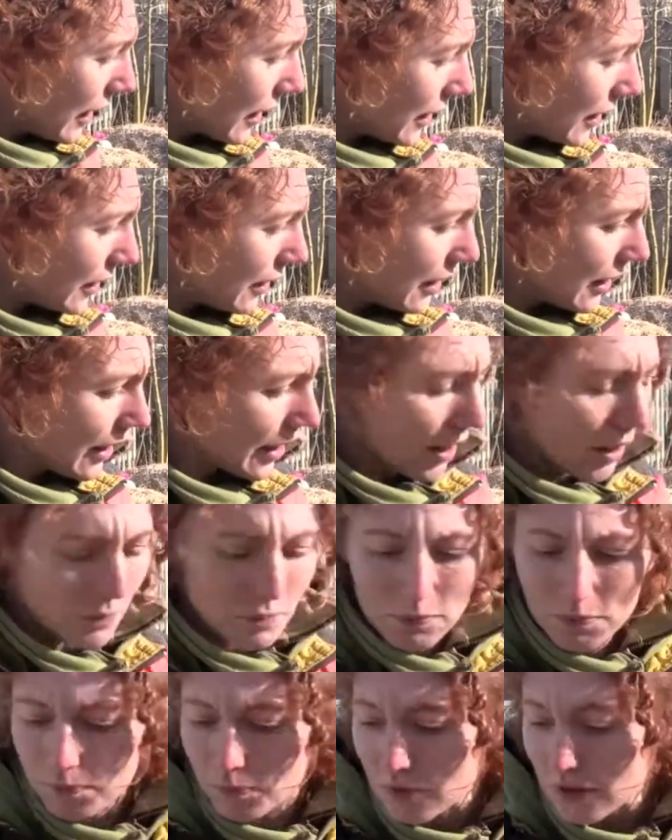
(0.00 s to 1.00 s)
and it
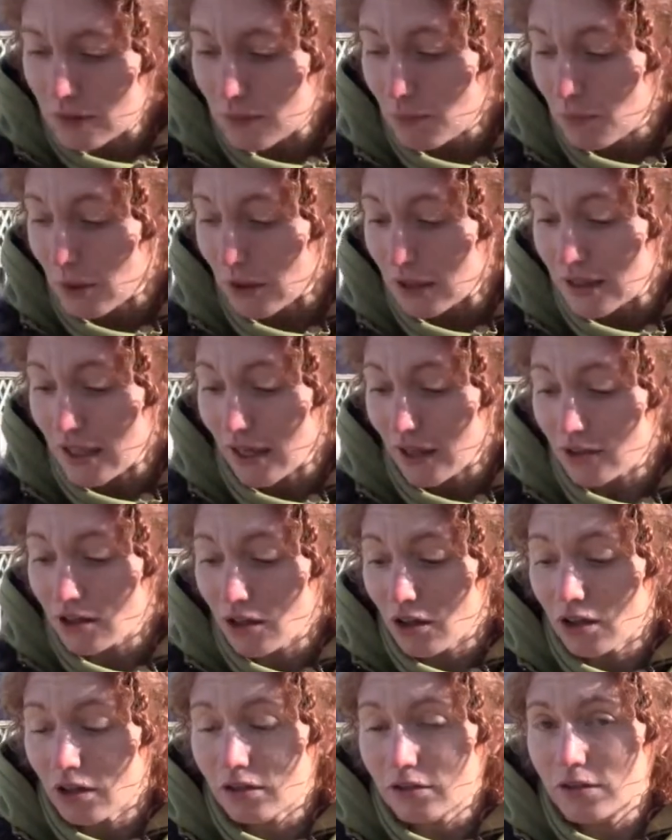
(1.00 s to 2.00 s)
helps protect
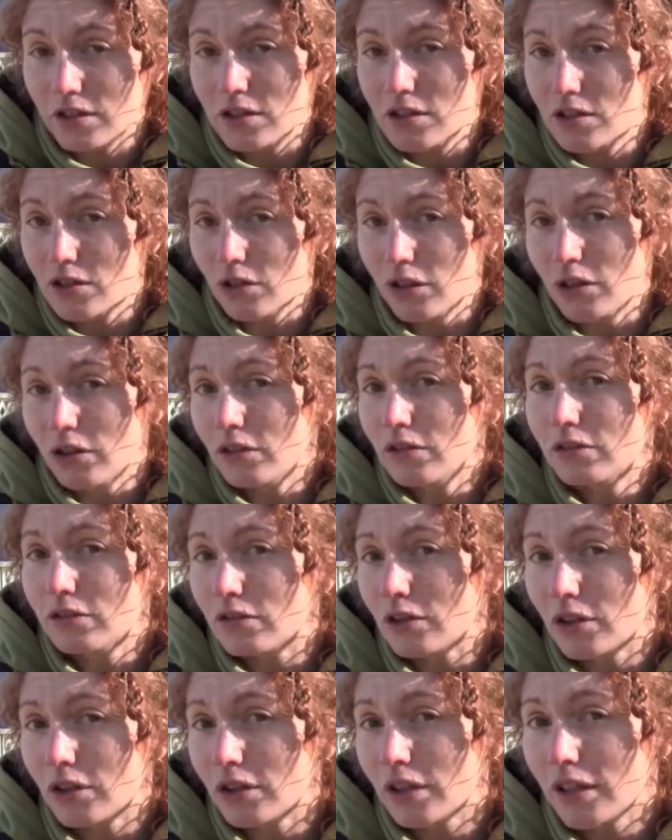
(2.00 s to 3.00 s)
all of the soil
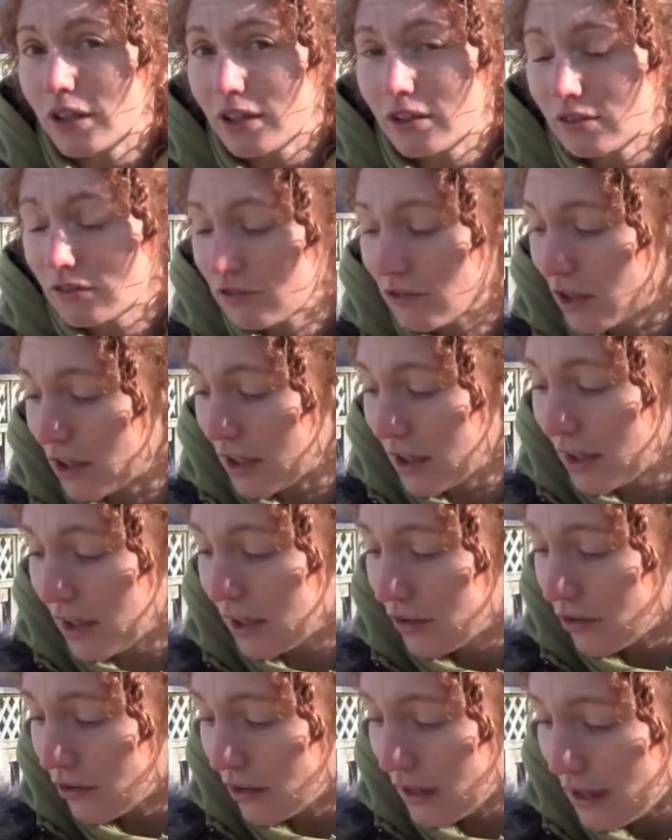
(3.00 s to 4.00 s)
flora and fauna
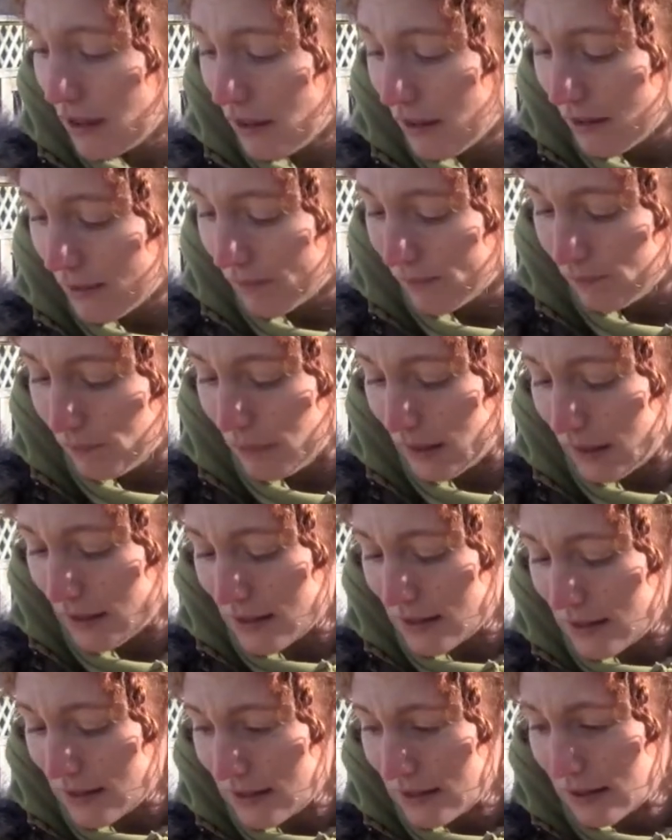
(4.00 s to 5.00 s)
underneath,
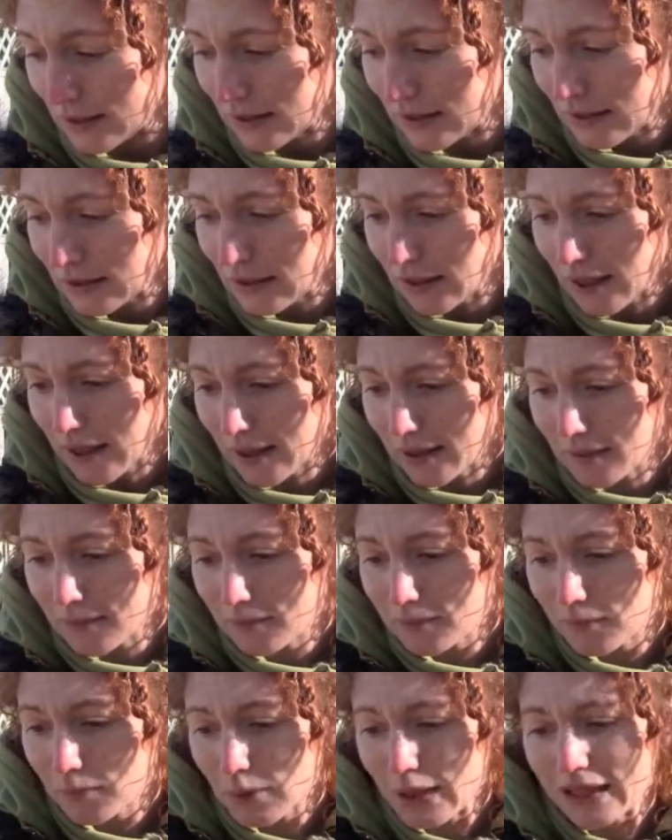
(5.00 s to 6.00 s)
because
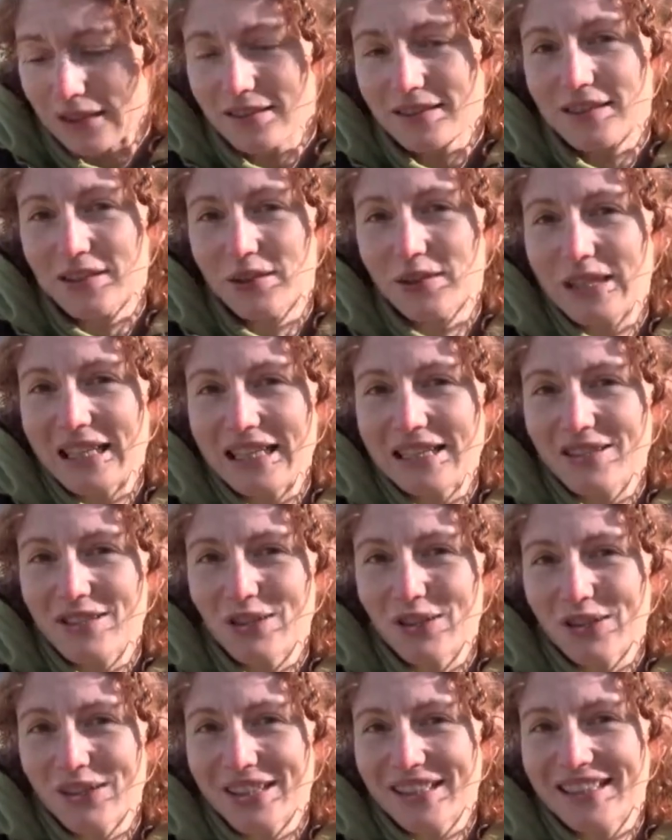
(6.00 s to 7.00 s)
plants don't eat
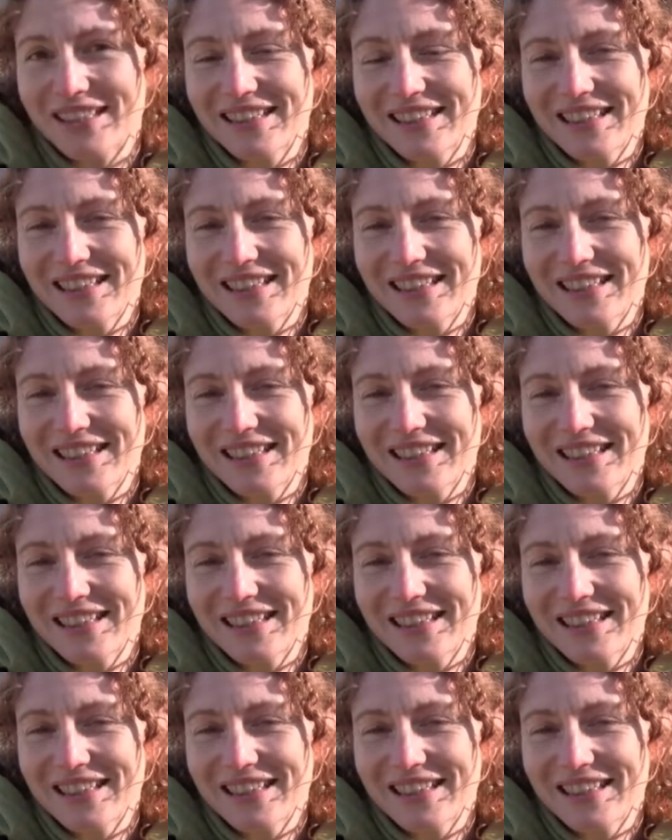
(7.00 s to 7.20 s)
dirt.